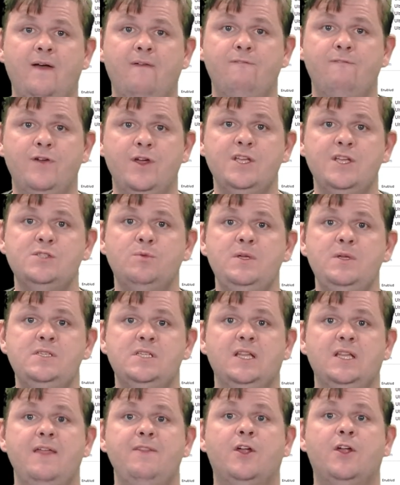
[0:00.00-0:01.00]
First we
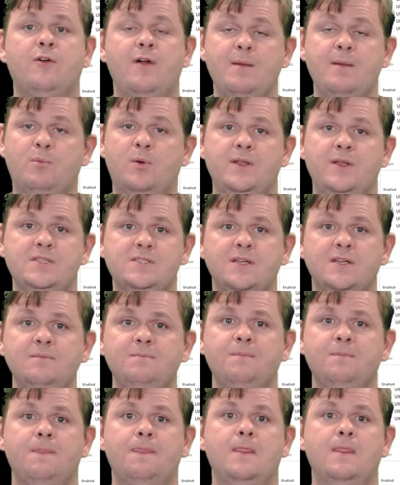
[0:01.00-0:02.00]
select the correct printer.
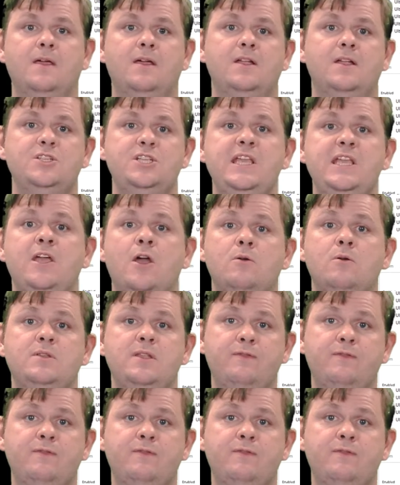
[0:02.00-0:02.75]
G-code